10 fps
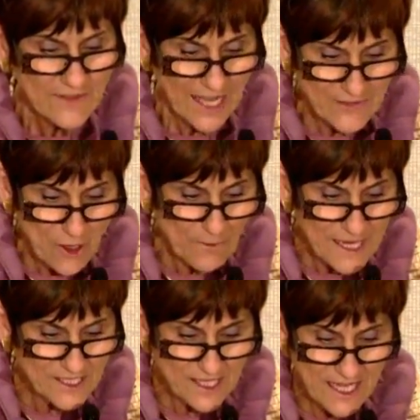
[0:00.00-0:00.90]
that the
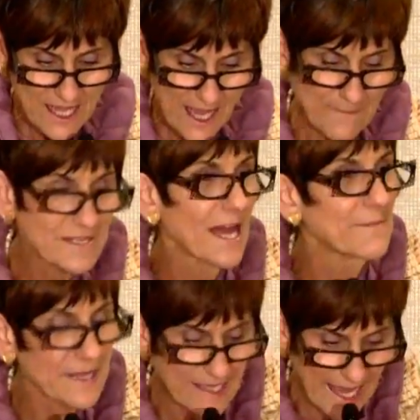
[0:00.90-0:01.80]
obesity
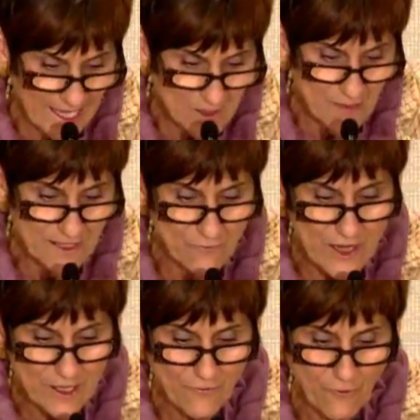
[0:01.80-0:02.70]
epidemic has been
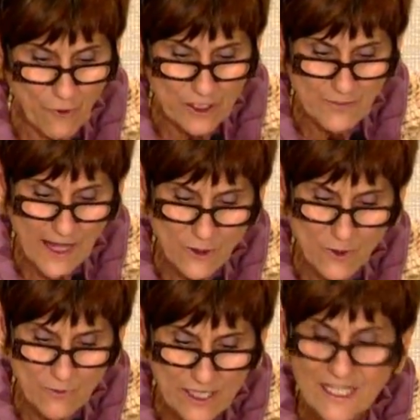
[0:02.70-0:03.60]
reinforced by
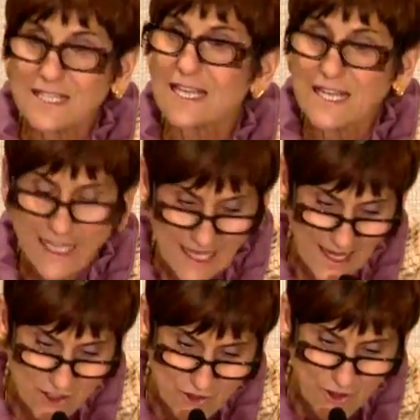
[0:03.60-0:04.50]
numerous leading
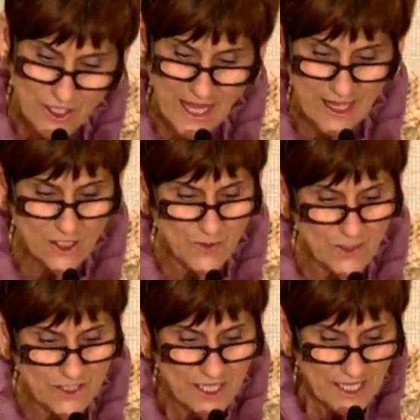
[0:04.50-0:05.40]
external
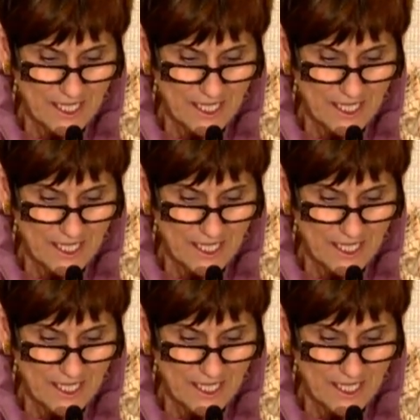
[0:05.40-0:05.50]
experts,